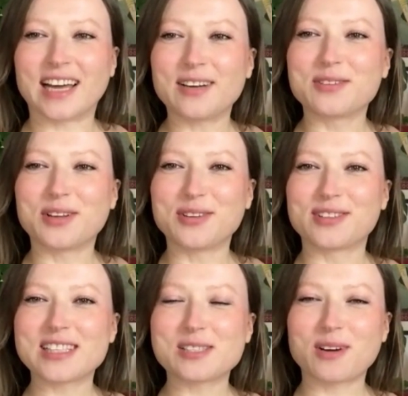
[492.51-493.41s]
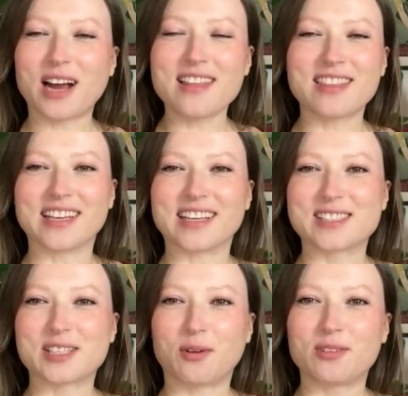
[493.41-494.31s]
I don't know. That's where I think
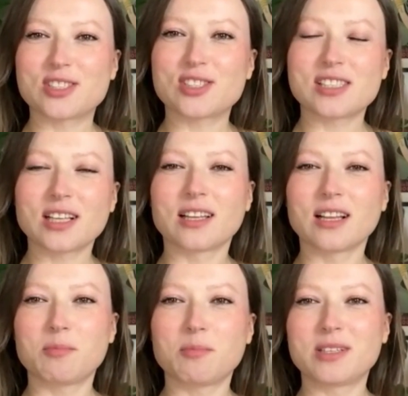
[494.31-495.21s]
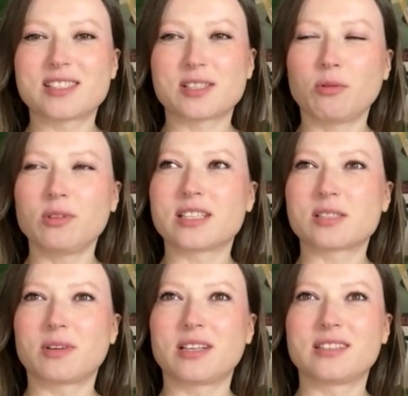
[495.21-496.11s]
it's going. It's just a little bit soulless
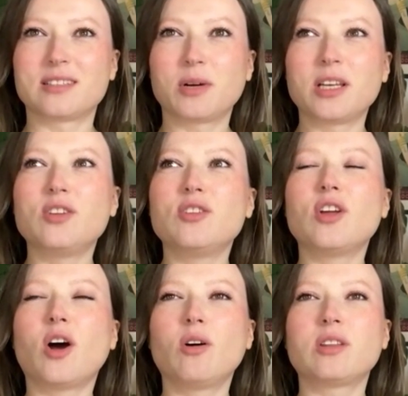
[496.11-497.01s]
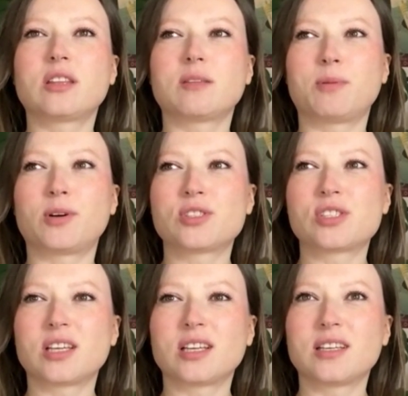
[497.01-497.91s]
when when you know that the
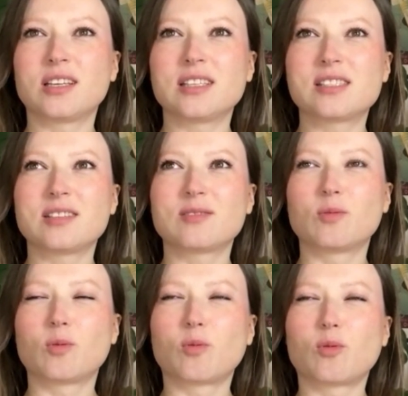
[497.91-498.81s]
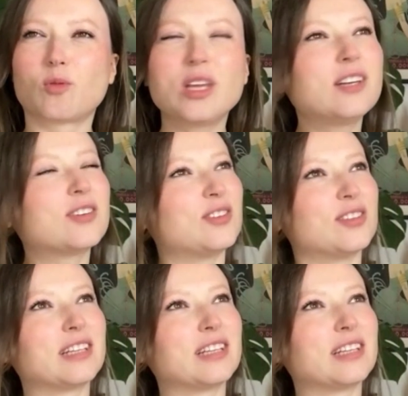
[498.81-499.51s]
person isn't real.